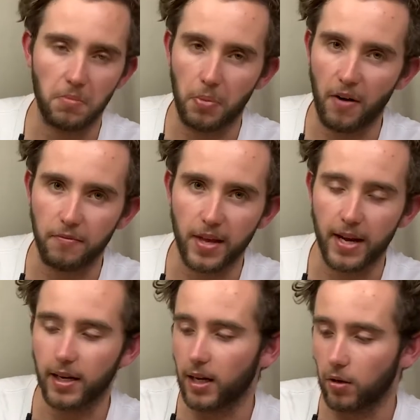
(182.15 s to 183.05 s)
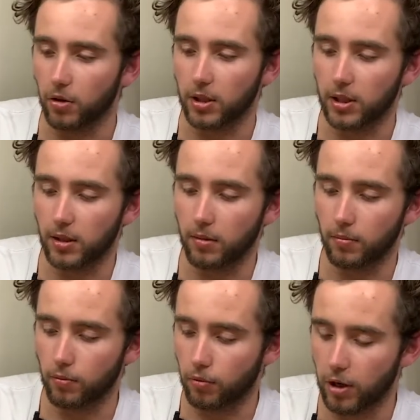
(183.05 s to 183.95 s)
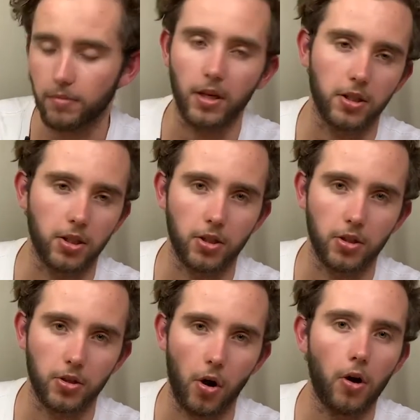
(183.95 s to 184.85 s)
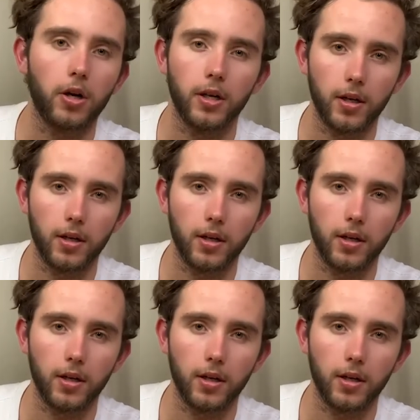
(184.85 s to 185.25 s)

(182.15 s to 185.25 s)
apart from that, it looks pretty much stock.